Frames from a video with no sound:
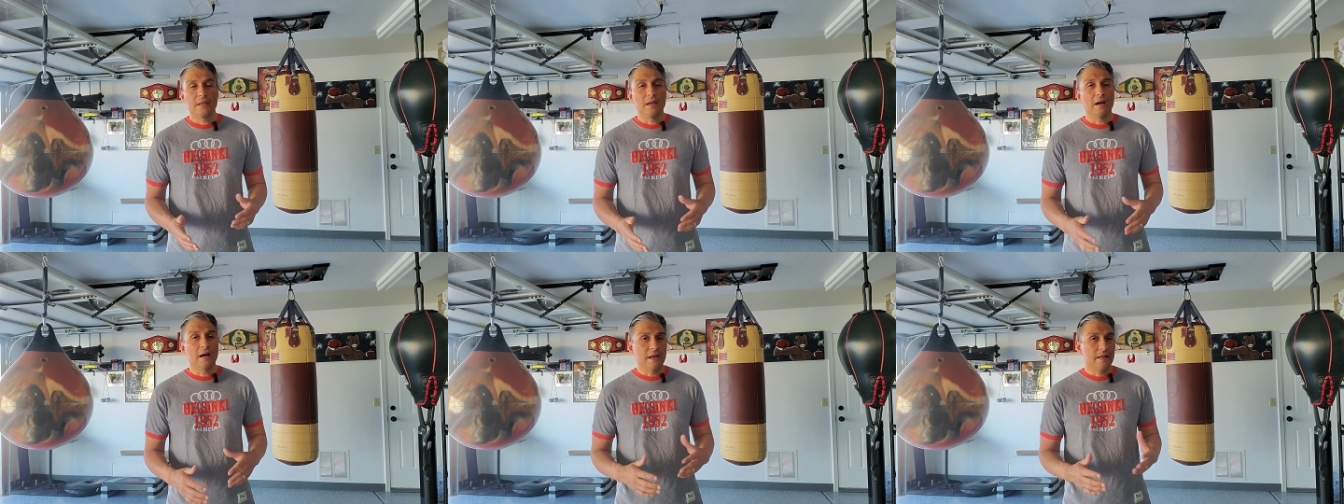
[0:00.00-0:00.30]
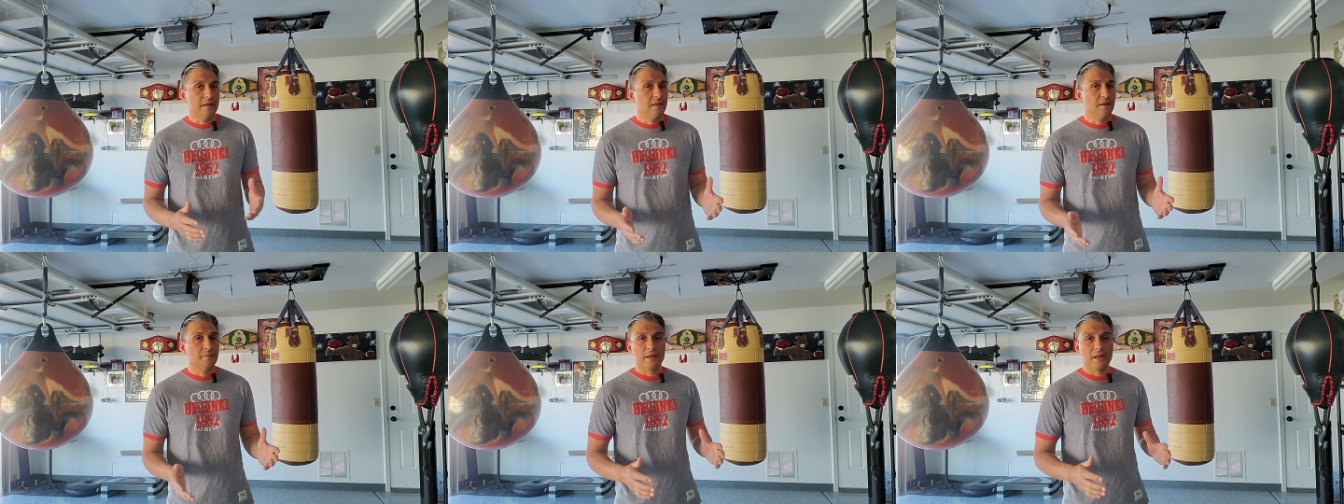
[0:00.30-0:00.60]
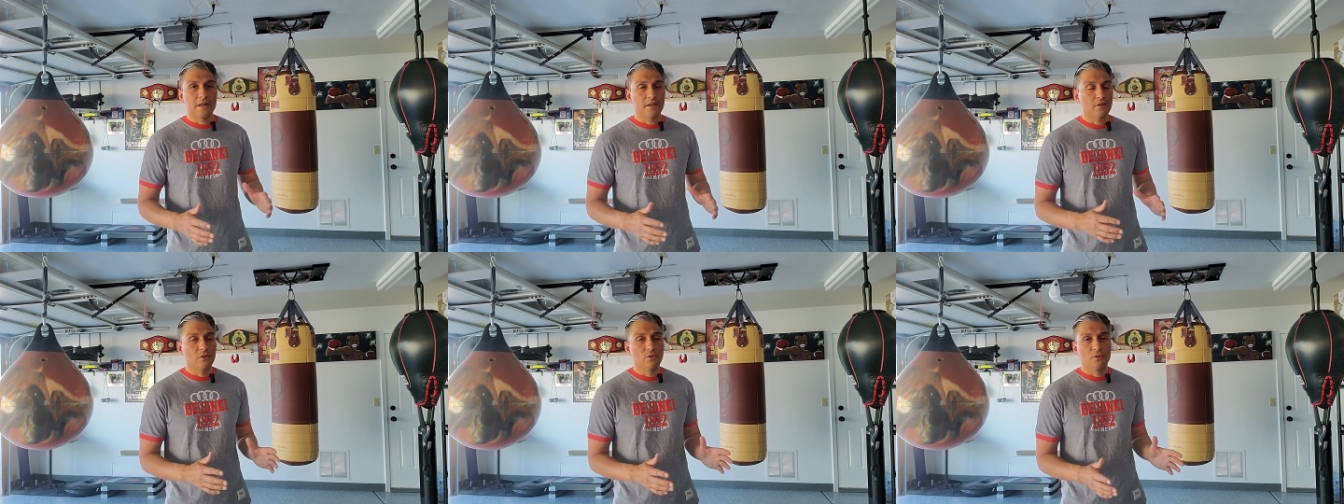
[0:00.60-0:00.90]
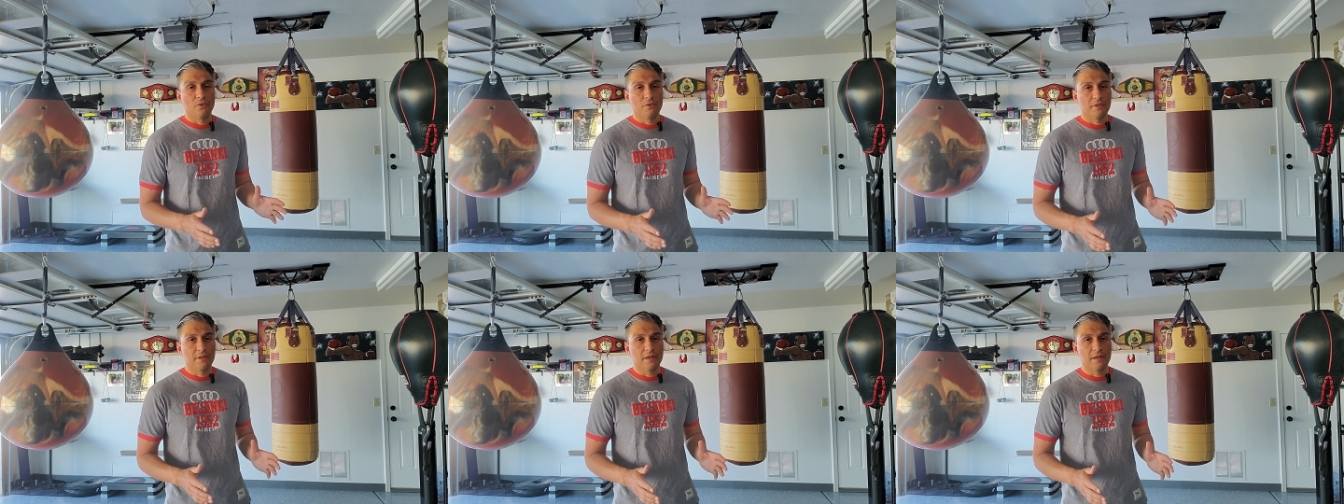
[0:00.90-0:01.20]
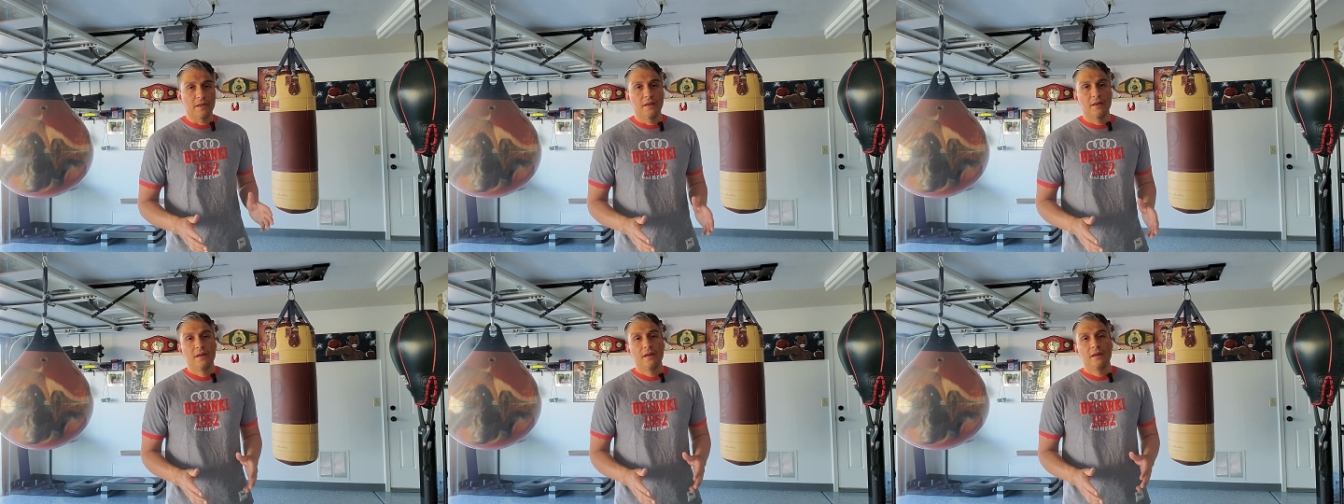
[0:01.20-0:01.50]
getting the whole thing.
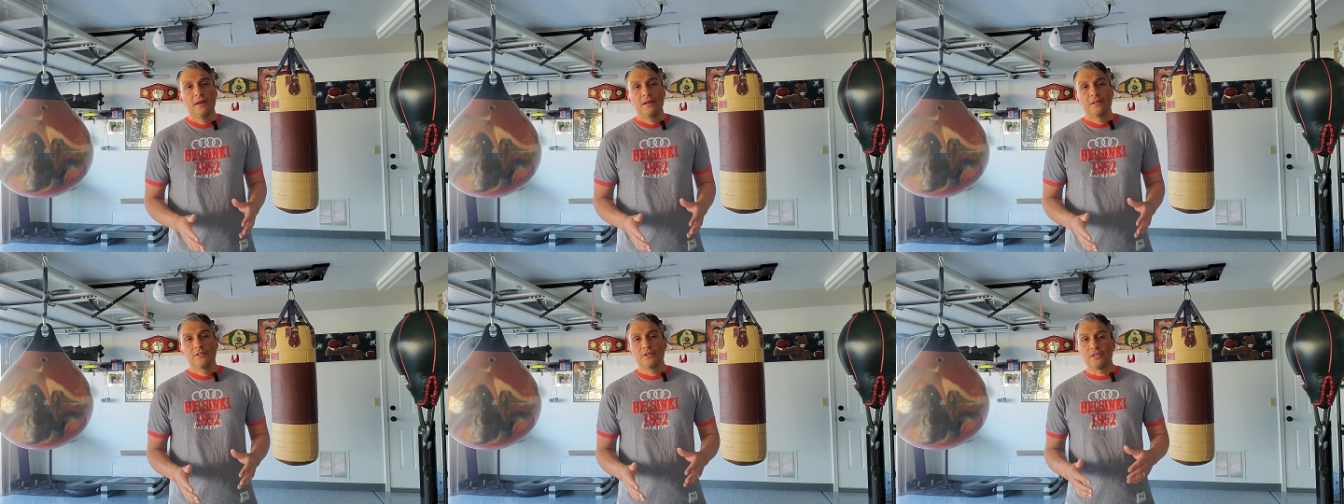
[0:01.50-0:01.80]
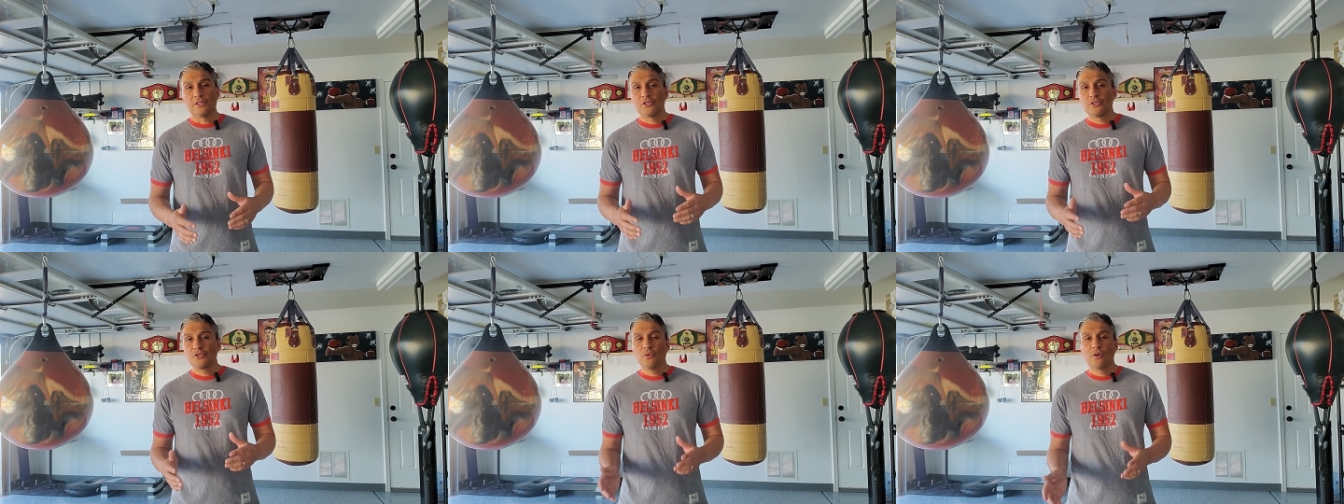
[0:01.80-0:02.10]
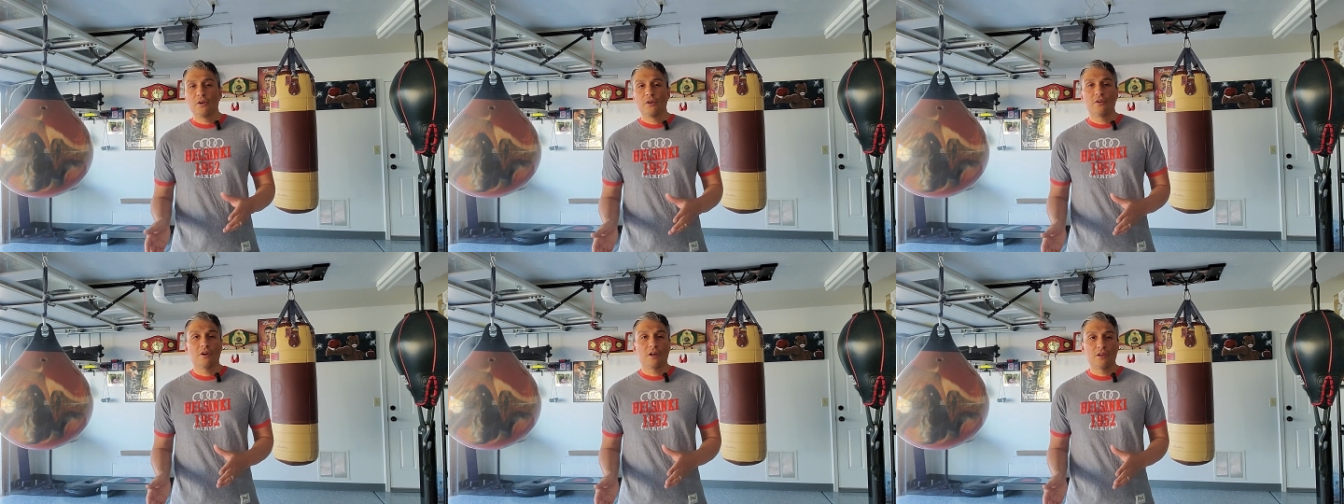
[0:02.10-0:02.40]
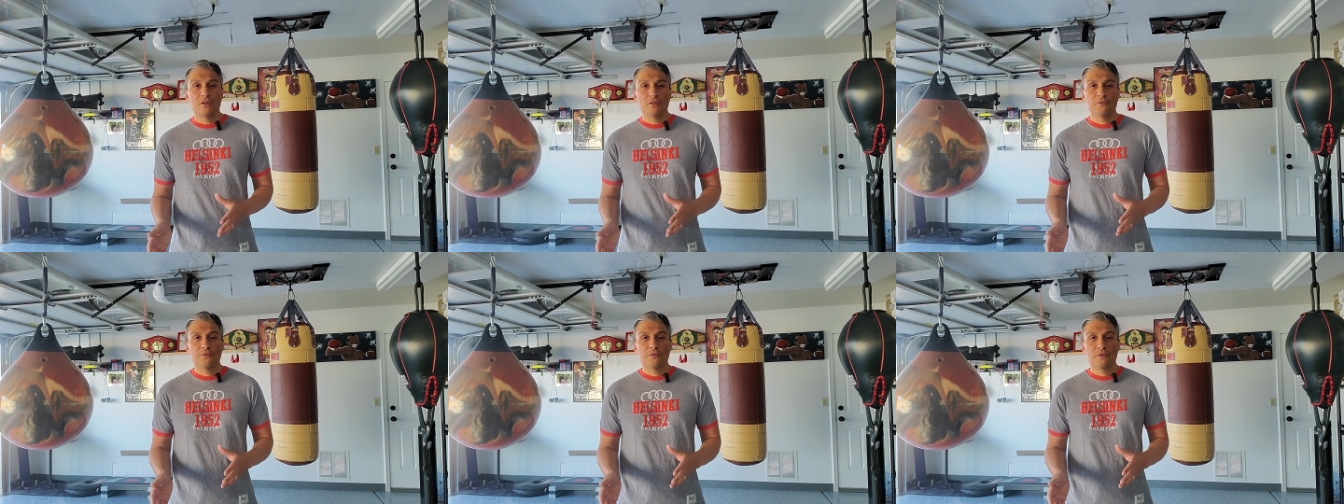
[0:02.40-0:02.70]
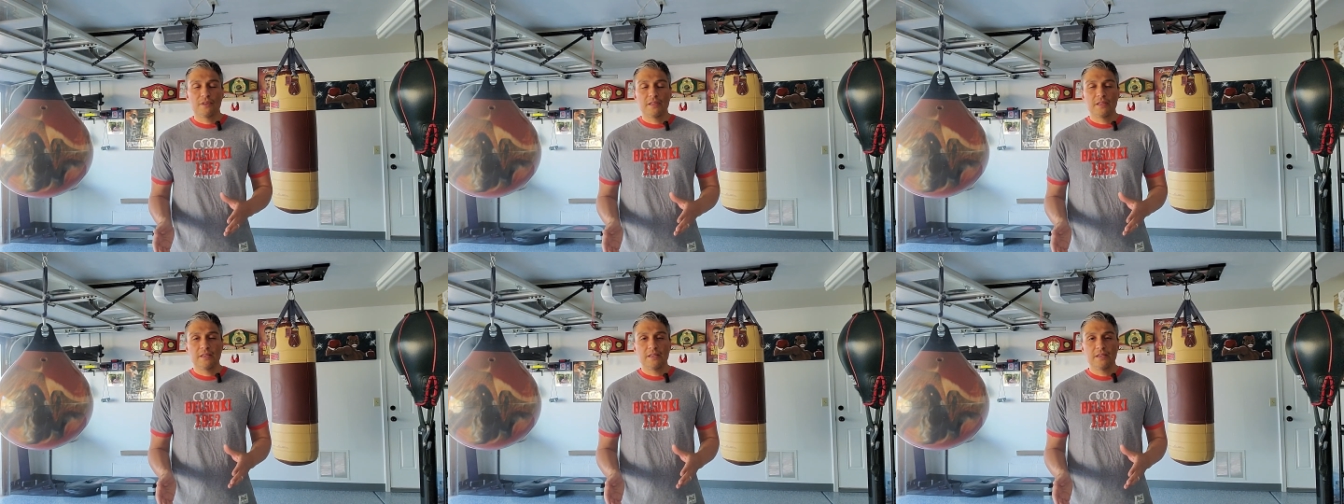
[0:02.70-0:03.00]
So that's $200
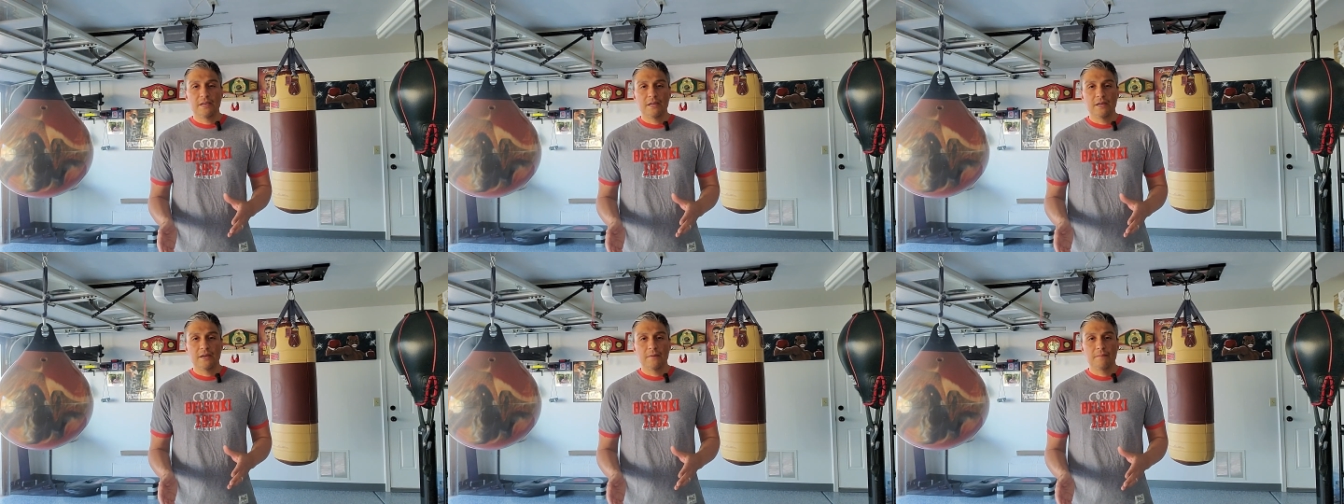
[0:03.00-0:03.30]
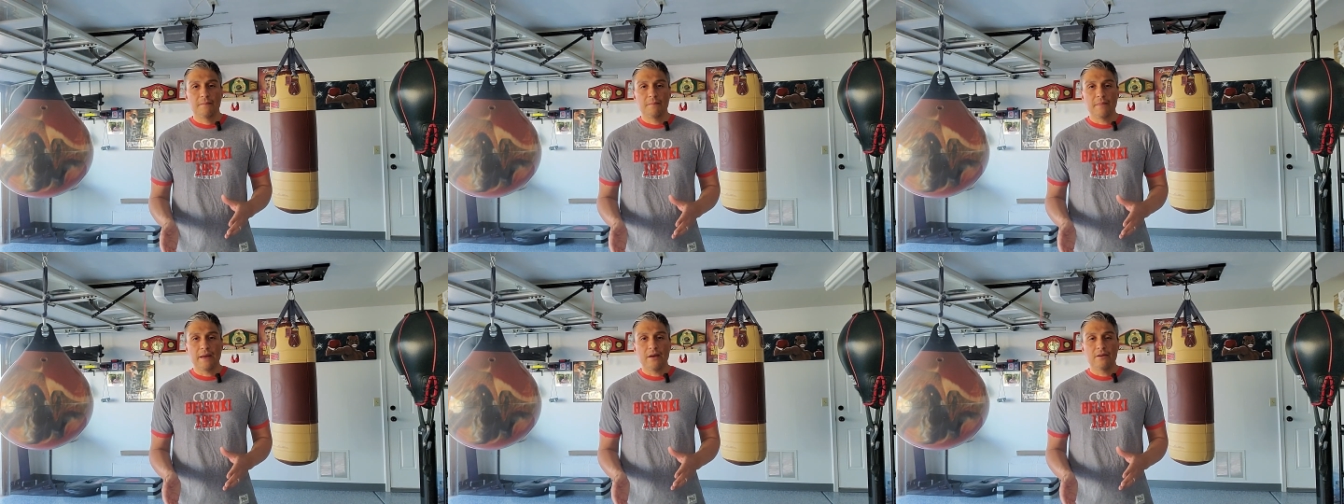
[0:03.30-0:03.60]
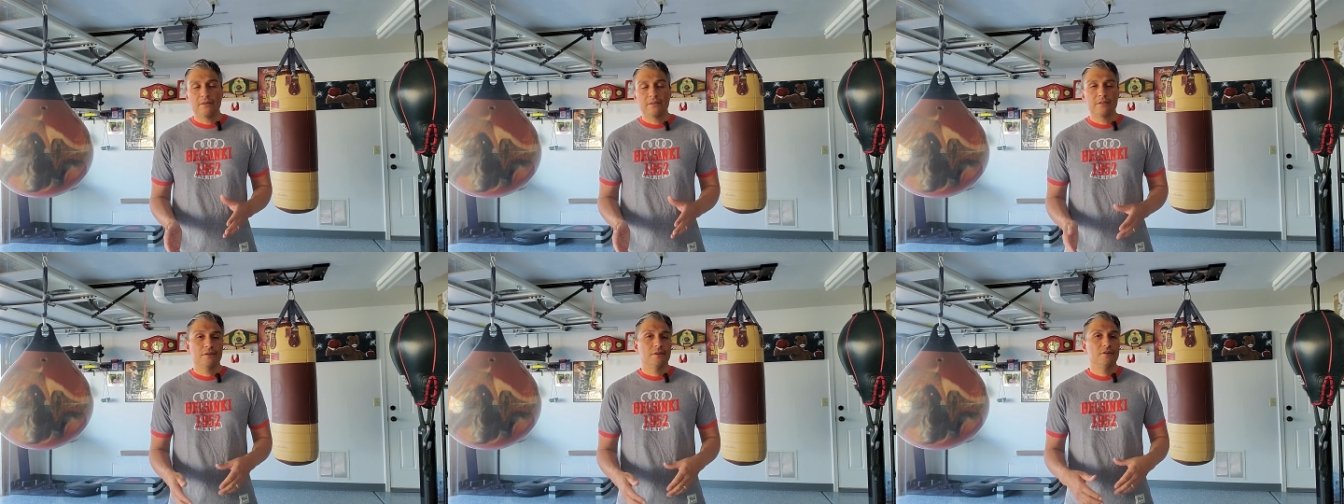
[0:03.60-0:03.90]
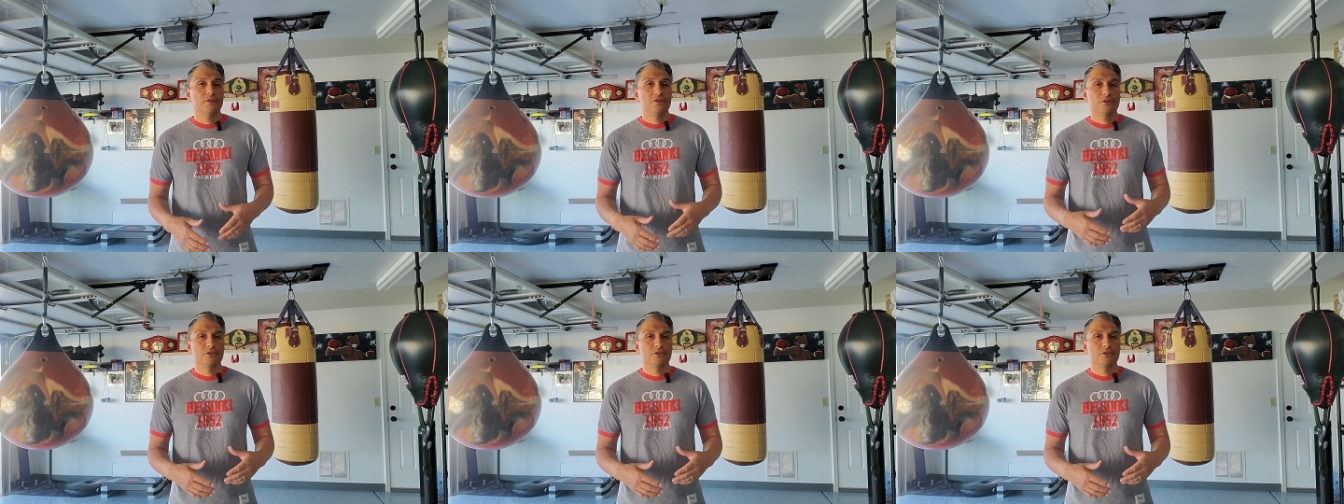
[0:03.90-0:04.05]
for the mount,